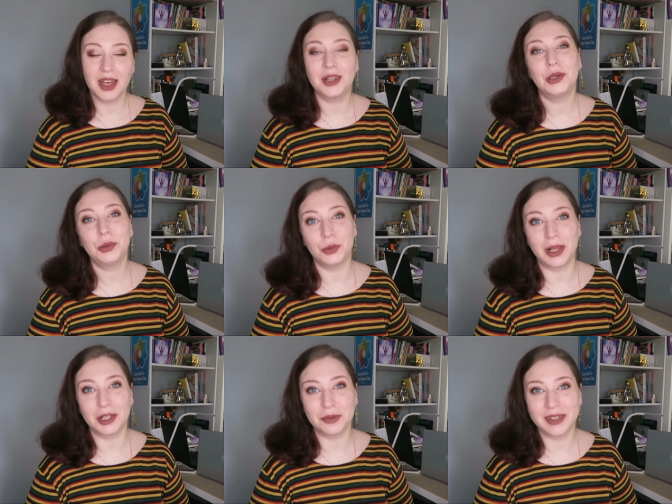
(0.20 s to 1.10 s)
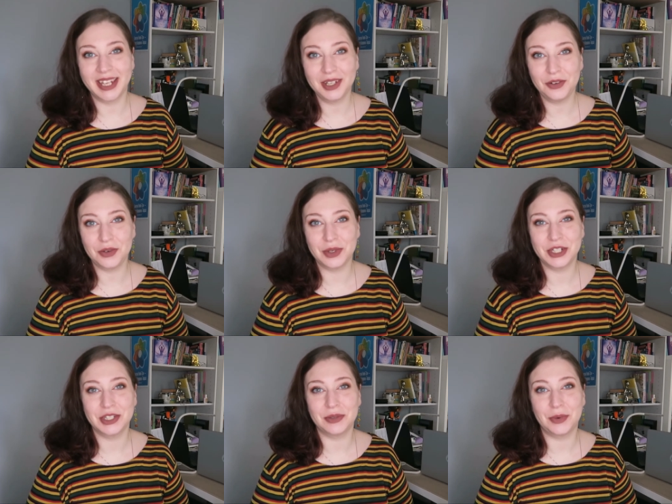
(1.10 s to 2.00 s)
Hello and welcome. Thank you for
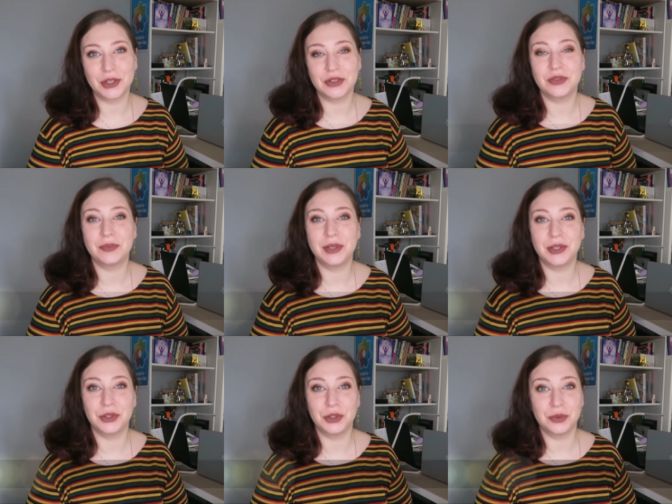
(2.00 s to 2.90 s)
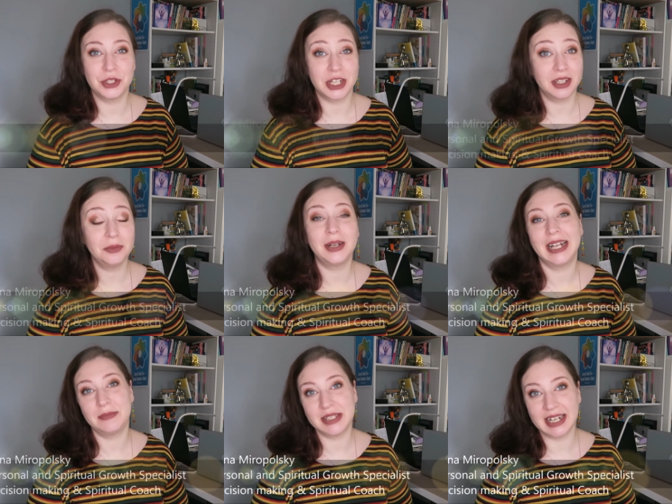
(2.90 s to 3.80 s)
watching the Personal&Spiritual YouTube channel. My
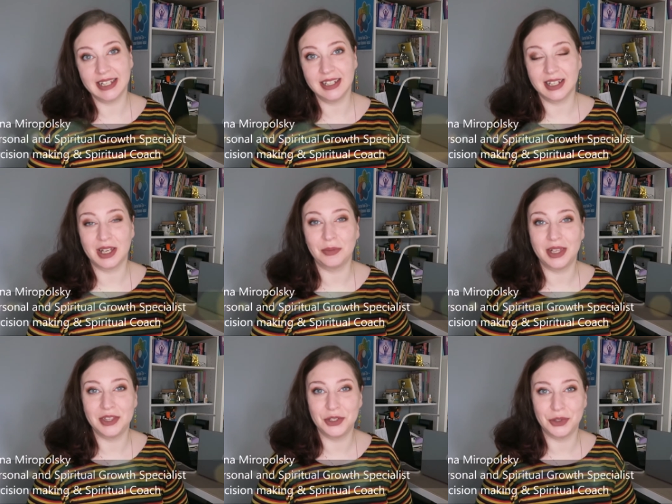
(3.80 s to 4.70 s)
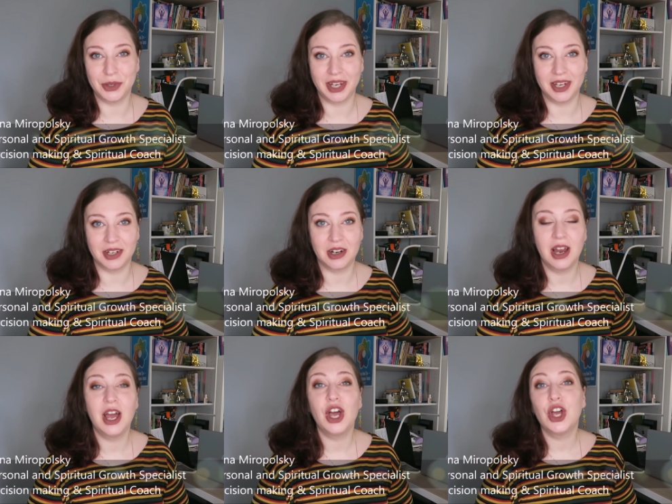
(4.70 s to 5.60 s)
name is Alina and I'm glad that you're here.
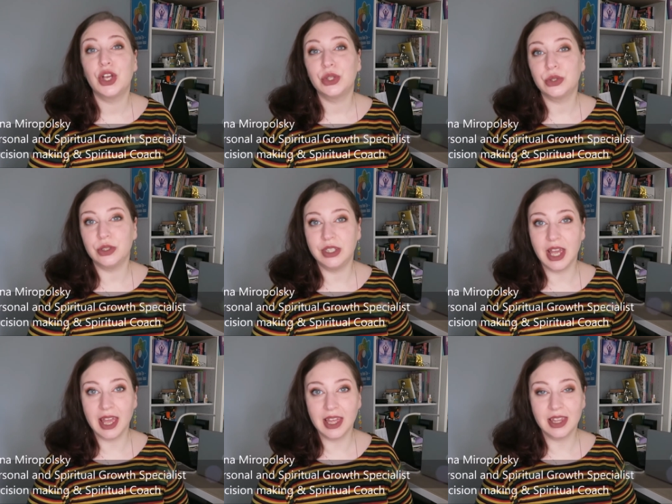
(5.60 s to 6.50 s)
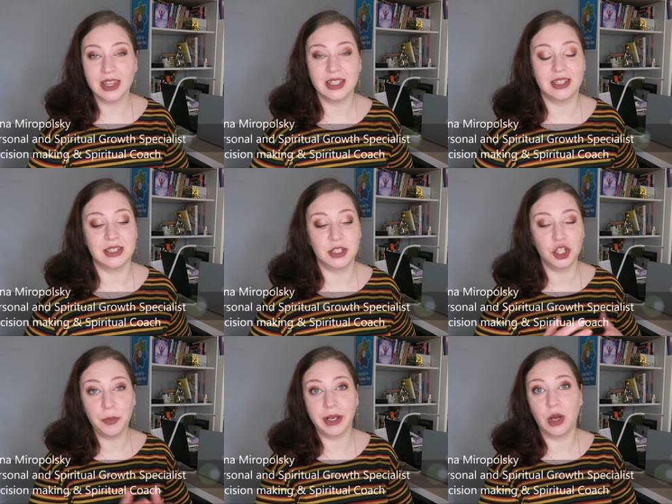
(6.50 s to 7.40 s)
Today, the
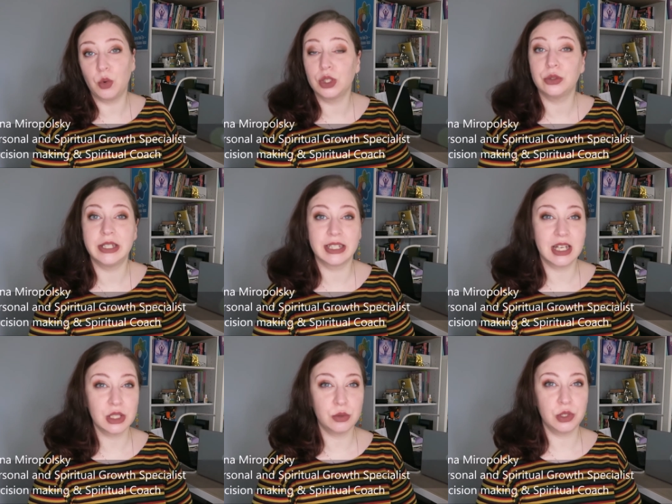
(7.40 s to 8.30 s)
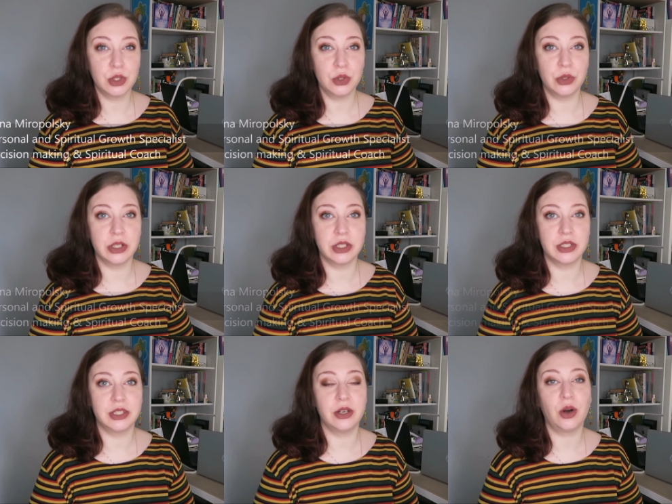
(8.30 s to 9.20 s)
topic I want to discuss with you
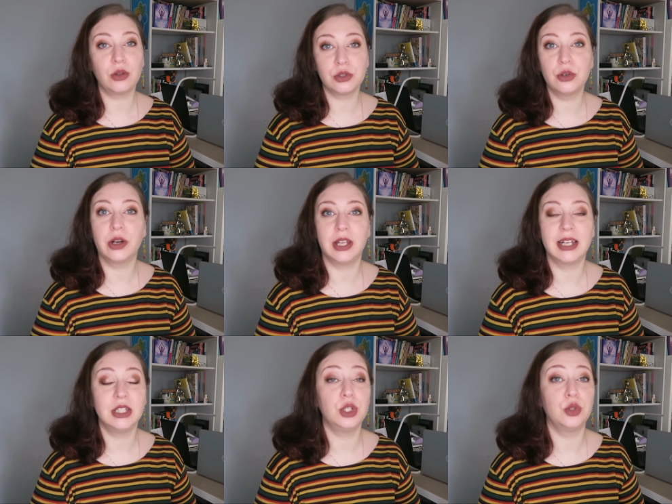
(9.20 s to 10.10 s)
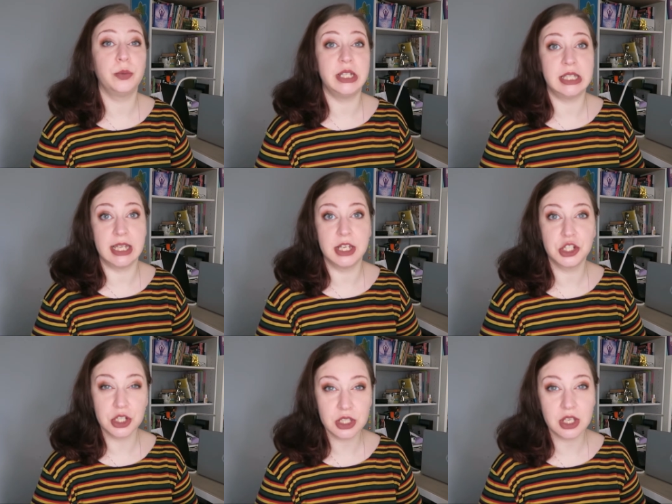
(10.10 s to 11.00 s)
is also connected to
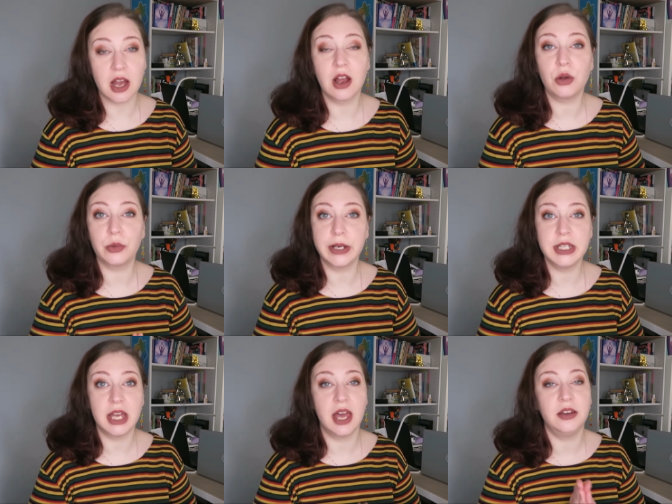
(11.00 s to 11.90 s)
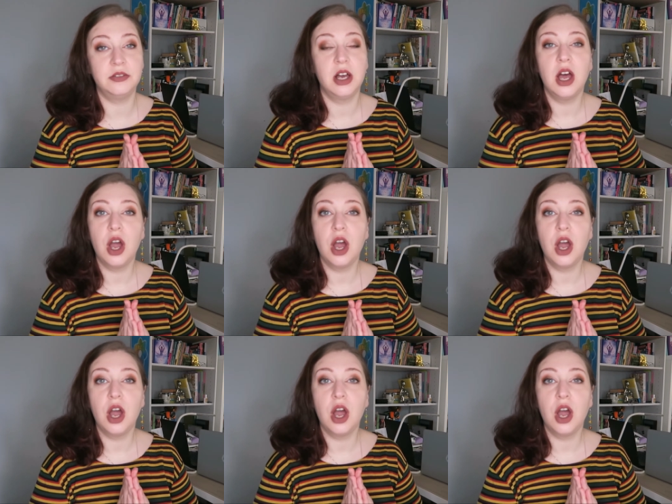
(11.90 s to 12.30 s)
meditations. I already have